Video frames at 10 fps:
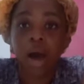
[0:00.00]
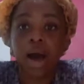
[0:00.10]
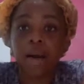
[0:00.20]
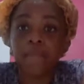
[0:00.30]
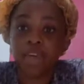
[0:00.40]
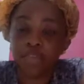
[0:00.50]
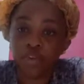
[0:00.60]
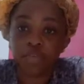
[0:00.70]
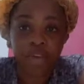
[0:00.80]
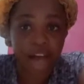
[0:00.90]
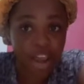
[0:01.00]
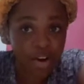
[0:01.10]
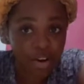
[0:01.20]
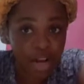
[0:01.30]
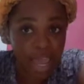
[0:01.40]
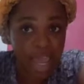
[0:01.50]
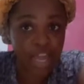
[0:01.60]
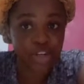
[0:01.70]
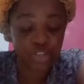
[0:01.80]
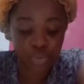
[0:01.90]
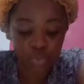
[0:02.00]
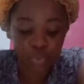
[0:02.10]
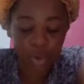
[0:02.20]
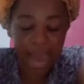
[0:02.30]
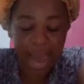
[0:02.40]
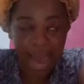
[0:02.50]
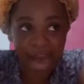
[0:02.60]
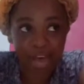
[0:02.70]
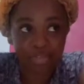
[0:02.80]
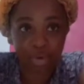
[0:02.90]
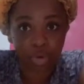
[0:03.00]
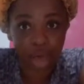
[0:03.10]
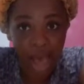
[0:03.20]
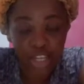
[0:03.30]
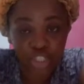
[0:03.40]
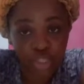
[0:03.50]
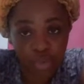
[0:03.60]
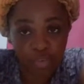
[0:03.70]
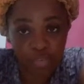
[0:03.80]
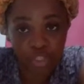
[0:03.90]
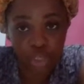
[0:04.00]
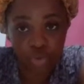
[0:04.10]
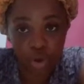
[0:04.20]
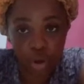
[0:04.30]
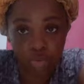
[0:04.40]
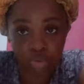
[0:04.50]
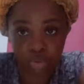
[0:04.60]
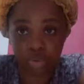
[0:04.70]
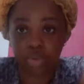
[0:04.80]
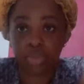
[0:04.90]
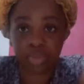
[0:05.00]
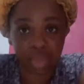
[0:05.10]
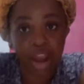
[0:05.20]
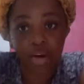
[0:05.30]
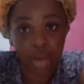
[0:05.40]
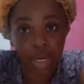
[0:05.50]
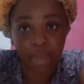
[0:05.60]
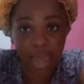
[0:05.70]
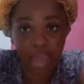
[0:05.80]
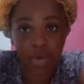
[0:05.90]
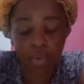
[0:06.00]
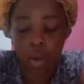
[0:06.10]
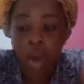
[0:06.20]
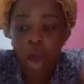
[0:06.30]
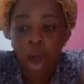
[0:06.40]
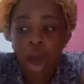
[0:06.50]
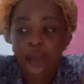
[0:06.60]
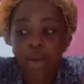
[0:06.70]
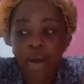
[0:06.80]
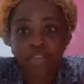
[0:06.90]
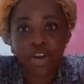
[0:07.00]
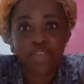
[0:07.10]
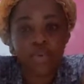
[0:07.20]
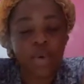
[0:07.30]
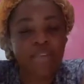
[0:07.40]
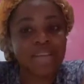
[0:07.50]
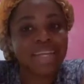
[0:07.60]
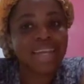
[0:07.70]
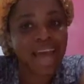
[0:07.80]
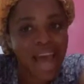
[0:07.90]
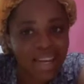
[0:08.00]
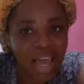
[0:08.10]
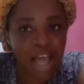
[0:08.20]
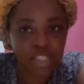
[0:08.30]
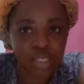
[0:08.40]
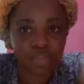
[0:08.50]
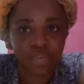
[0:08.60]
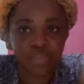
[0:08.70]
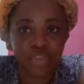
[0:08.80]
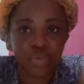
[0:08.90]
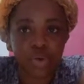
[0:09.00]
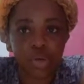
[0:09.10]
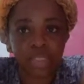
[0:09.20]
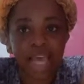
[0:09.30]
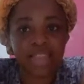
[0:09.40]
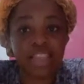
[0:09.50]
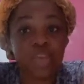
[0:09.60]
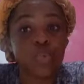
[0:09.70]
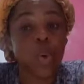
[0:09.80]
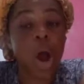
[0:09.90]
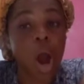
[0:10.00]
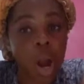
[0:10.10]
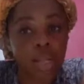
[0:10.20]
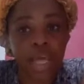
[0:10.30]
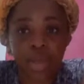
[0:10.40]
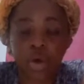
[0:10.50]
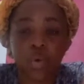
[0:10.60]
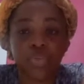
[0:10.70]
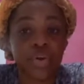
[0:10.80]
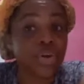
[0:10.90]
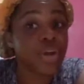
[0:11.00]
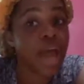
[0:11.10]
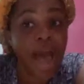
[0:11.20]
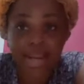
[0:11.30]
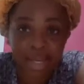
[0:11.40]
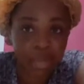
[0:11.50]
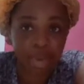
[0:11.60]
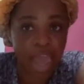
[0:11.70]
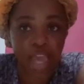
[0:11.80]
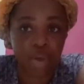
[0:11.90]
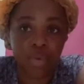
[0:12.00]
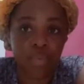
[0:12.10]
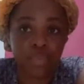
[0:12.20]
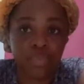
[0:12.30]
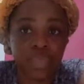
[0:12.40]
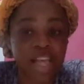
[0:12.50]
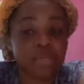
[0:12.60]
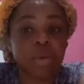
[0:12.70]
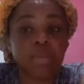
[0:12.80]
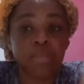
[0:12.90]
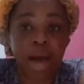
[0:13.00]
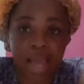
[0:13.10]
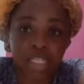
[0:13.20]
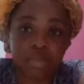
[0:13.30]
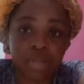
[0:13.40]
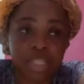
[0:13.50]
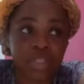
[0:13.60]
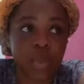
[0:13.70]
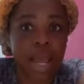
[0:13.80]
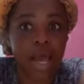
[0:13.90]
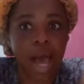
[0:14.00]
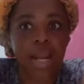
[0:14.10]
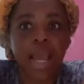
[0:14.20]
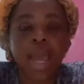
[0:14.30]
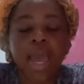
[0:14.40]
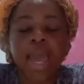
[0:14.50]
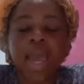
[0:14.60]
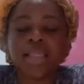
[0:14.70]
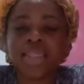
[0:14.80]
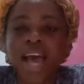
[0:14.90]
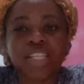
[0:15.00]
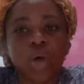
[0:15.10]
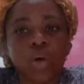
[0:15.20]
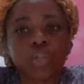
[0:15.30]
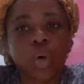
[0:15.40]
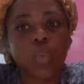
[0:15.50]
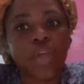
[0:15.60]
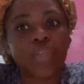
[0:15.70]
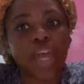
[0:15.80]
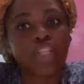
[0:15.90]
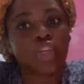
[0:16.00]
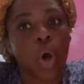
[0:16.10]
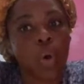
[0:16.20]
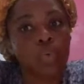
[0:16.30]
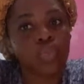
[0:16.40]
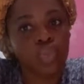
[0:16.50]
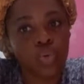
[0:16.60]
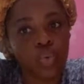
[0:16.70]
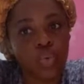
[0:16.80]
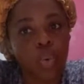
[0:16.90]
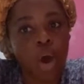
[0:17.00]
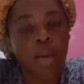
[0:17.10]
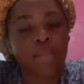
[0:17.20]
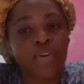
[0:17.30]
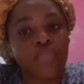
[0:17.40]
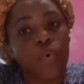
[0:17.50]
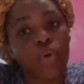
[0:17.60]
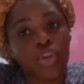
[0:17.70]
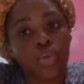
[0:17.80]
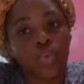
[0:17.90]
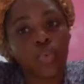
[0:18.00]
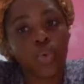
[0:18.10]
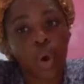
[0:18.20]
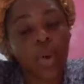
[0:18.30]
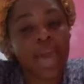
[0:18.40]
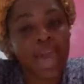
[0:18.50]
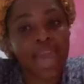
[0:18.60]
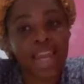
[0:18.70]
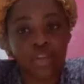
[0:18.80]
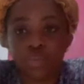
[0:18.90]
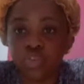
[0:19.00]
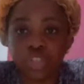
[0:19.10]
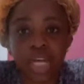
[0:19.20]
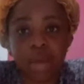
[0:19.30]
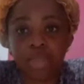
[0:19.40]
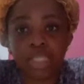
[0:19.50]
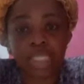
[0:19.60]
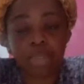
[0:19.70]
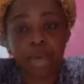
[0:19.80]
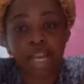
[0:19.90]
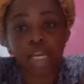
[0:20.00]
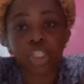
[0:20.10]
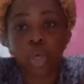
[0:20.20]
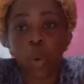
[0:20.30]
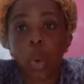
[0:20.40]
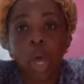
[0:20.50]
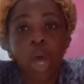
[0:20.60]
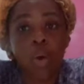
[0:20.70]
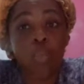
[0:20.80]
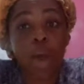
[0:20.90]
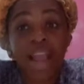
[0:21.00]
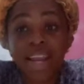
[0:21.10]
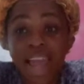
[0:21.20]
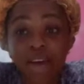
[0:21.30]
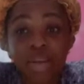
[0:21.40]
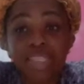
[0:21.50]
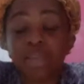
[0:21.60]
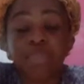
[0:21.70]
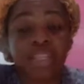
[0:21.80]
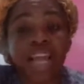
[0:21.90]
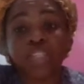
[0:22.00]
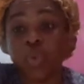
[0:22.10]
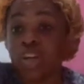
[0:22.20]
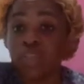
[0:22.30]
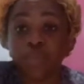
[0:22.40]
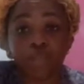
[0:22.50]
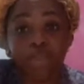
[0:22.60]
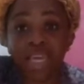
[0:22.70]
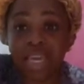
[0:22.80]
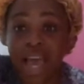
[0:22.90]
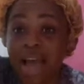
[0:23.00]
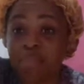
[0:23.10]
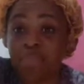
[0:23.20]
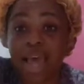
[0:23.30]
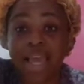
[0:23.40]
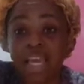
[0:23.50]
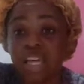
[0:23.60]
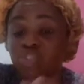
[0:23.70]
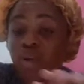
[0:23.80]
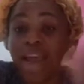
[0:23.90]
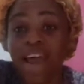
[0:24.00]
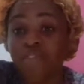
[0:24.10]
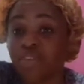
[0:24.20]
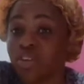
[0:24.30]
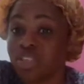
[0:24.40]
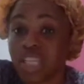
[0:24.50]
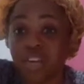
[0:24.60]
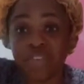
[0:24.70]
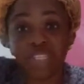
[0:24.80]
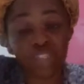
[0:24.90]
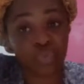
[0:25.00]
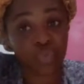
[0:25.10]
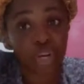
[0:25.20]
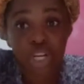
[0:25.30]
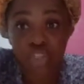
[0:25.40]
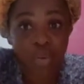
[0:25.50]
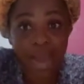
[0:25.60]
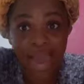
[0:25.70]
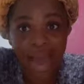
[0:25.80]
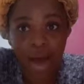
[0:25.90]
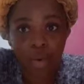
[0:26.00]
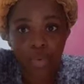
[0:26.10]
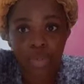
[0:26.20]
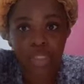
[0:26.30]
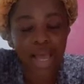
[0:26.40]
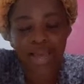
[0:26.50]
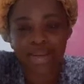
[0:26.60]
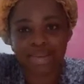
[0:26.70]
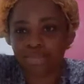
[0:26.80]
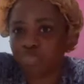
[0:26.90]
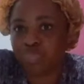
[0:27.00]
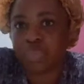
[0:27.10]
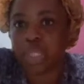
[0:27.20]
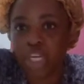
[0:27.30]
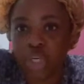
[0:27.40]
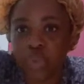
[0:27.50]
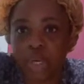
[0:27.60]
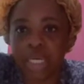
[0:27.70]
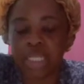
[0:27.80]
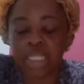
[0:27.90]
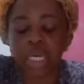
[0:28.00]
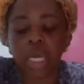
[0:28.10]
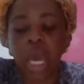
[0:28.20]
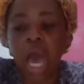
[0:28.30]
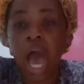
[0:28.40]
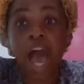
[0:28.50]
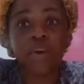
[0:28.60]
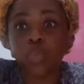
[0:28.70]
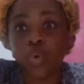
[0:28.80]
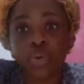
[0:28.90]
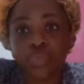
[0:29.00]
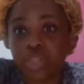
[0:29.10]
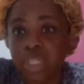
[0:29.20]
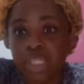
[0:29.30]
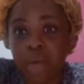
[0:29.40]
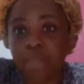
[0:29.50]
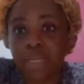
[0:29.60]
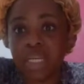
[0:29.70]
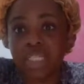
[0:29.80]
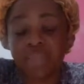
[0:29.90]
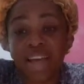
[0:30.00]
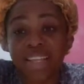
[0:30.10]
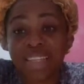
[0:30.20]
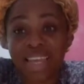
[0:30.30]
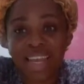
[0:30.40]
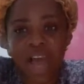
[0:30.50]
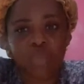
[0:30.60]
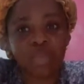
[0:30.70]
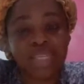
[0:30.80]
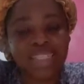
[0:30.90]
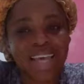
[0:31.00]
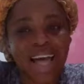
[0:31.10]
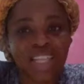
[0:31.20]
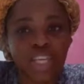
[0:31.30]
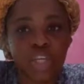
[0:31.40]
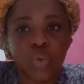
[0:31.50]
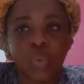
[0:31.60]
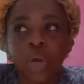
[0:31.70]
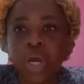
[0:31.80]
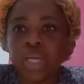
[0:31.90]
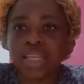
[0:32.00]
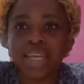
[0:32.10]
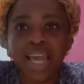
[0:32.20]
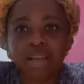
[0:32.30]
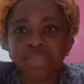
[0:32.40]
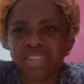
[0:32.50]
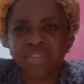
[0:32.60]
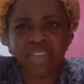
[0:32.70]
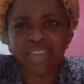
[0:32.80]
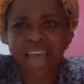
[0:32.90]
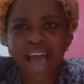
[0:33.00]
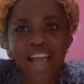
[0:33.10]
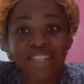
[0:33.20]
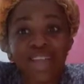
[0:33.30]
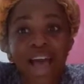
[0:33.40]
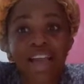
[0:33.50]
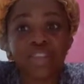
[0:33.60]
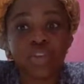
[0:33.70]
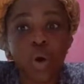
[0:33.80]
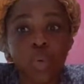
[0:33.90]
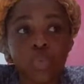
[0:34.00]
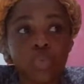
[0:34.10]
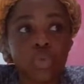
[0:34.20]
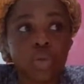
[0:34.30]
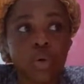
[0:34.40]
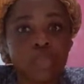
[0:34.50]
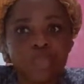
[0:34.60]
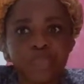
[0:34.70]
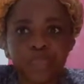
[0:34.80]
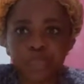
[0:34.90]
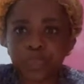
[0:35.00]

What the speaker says: If you're fired and you have gotten to the 50 euros, they're going to pay you. However, if you have not gotten to the 50 euros and you are let go, they're not going to pay you. That's been my experience. That's what I got. And that's also what they told you before you go ahead and use your time in such a manner. So right now, it is something that is working for me. I'm like, try it out for yourself. It's free to try out. It's not gonna kill you or anything. I don't work for these companies. If I did, I would be telling you the names and stuff like that. I don't,